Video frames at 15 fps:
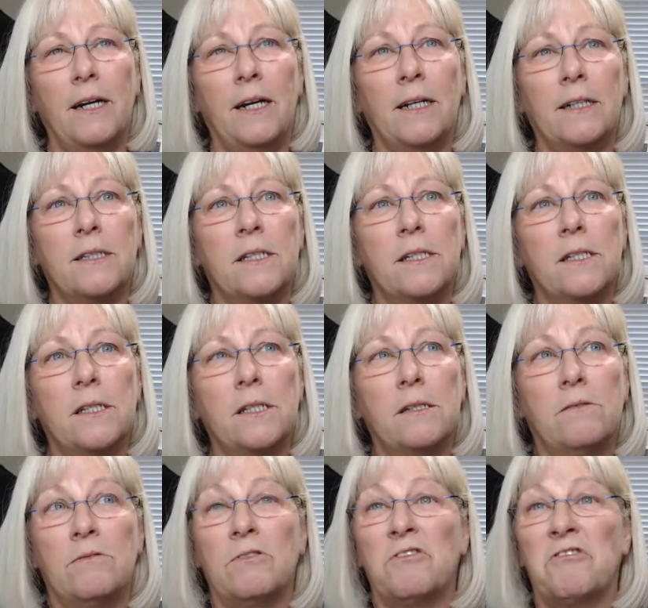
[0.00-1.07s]

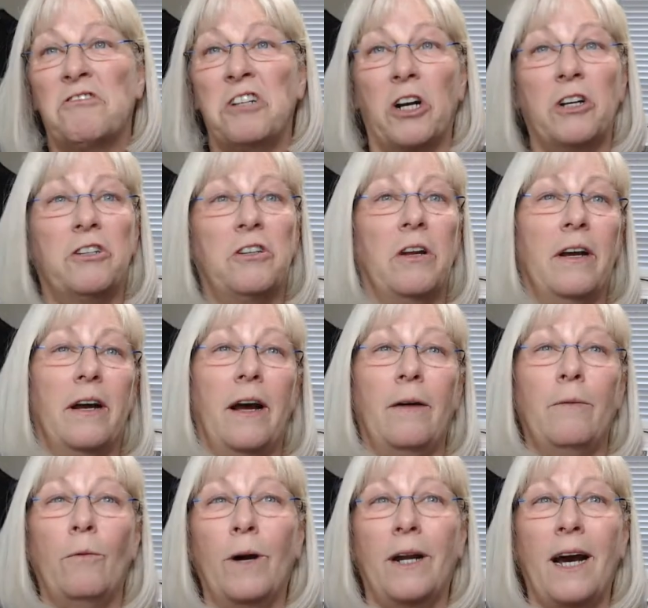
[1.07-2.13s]
It's Sure.
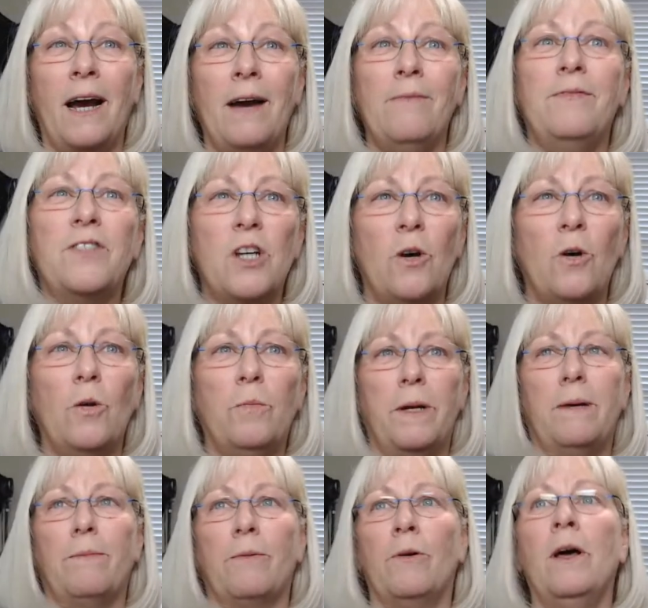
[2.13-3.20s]
What I've told
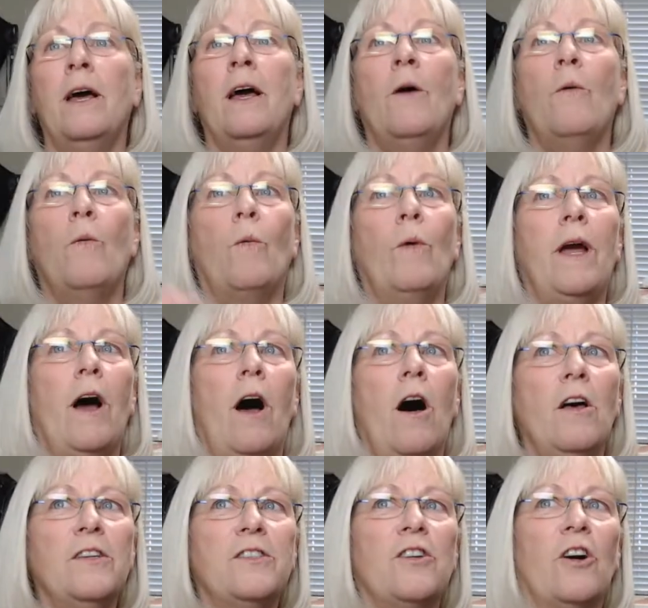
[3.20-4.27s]
people, what we
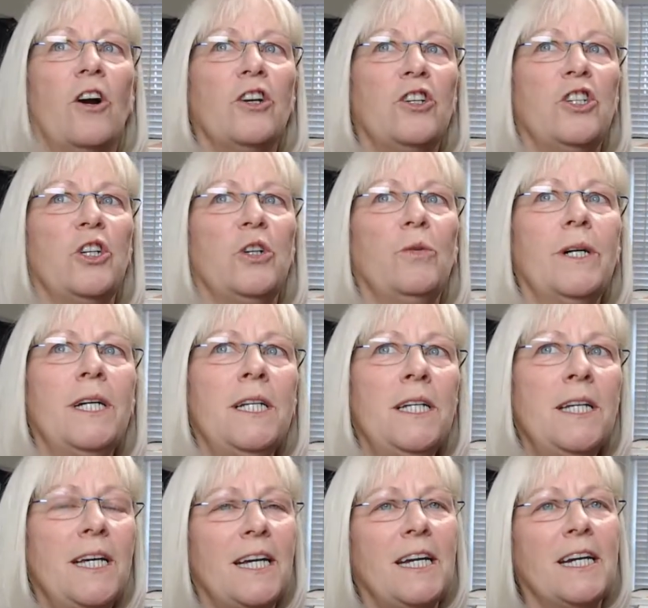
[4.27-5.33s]
all start
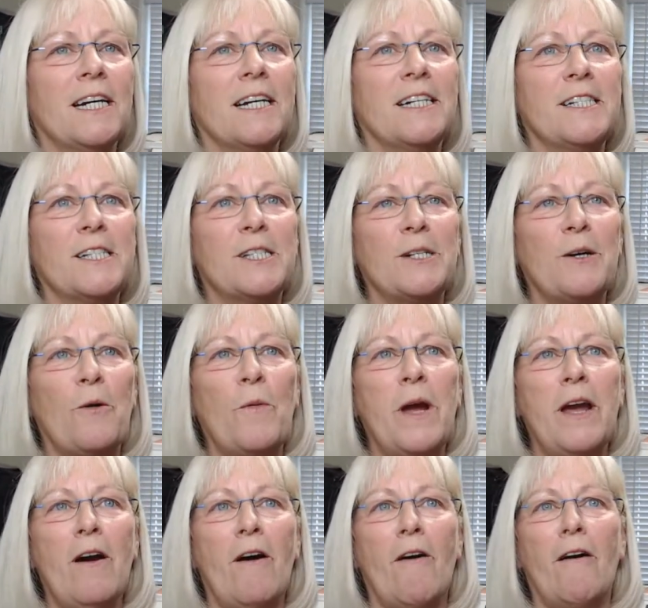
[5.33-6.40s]
doing is
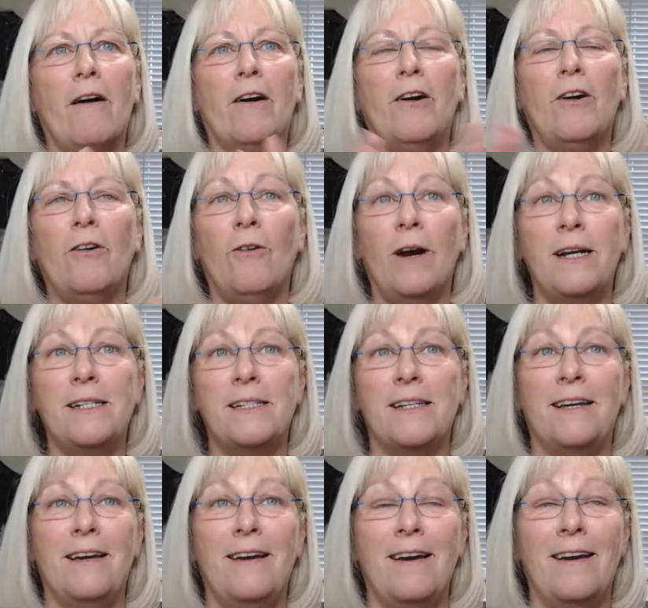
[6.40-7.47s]
we are
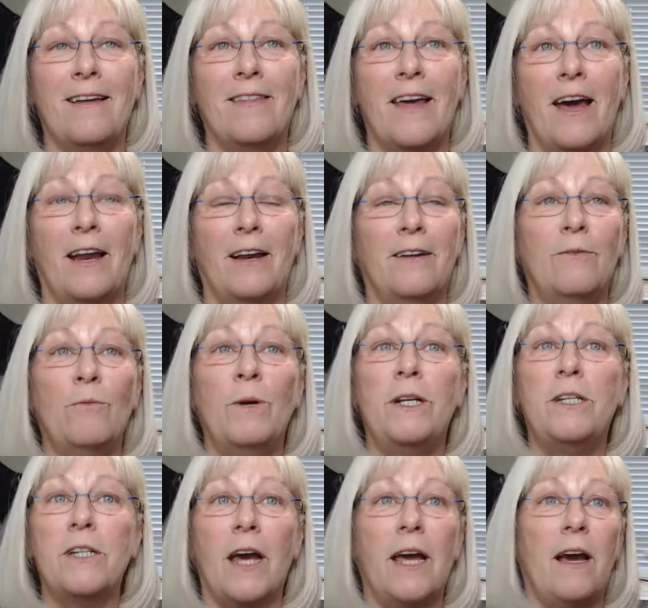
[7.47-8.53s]
crazy in that
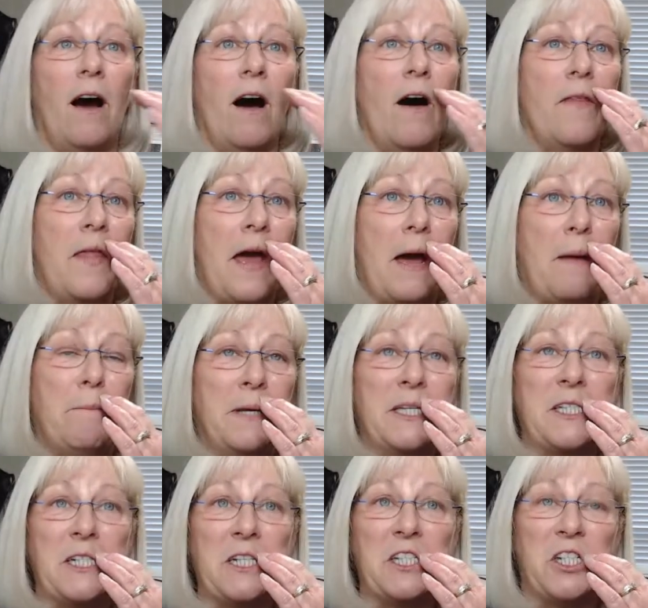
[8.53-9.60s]
we take on that
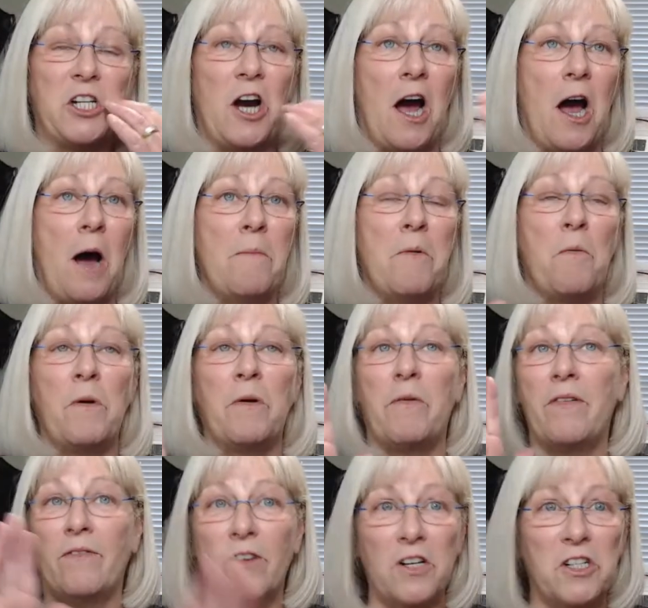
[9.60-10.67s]
business job when
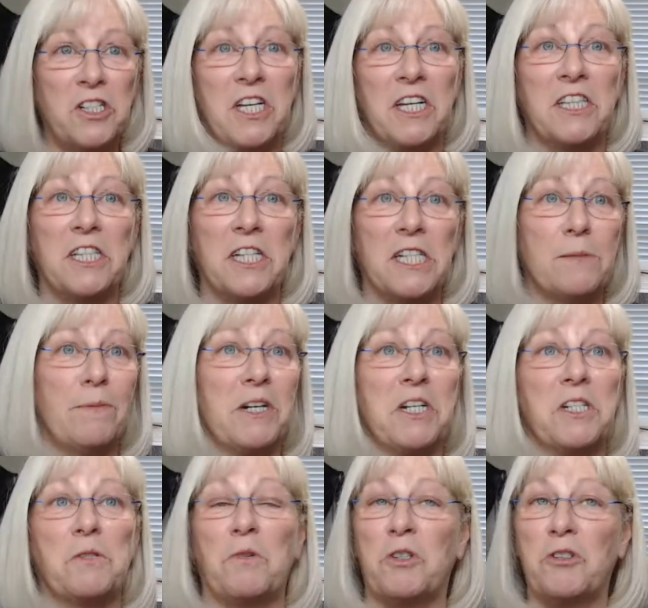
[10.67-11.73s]
we first get this
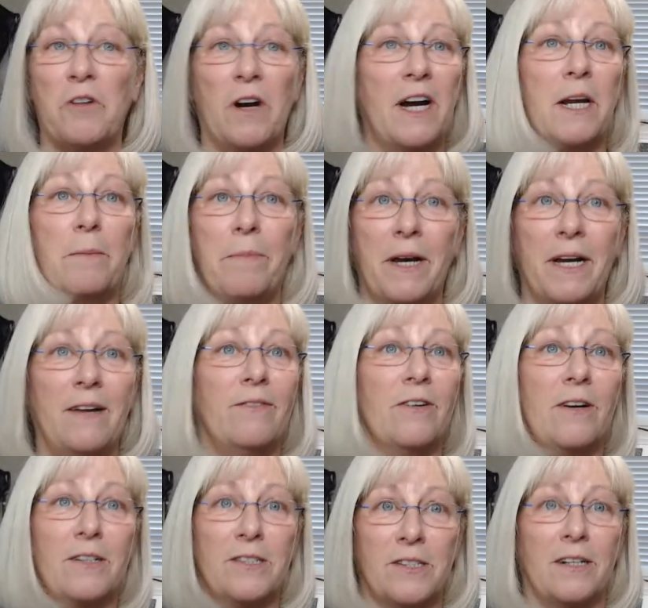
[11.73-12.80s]
because we're trying to pay
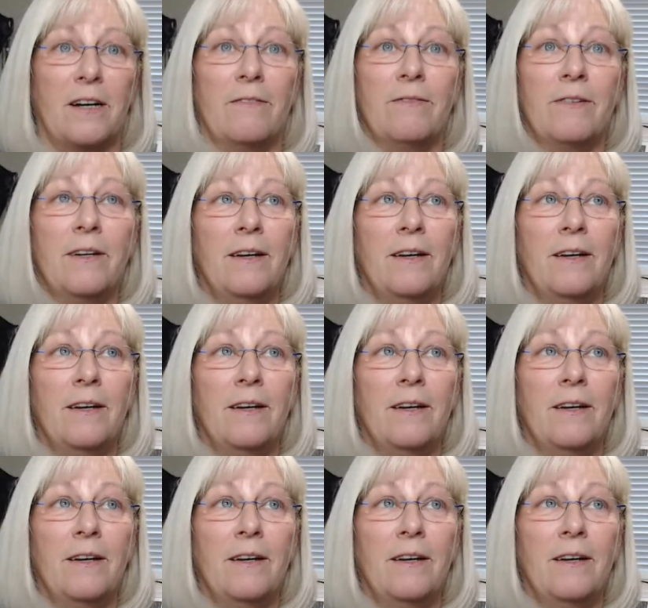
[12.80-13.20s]
for our stuff.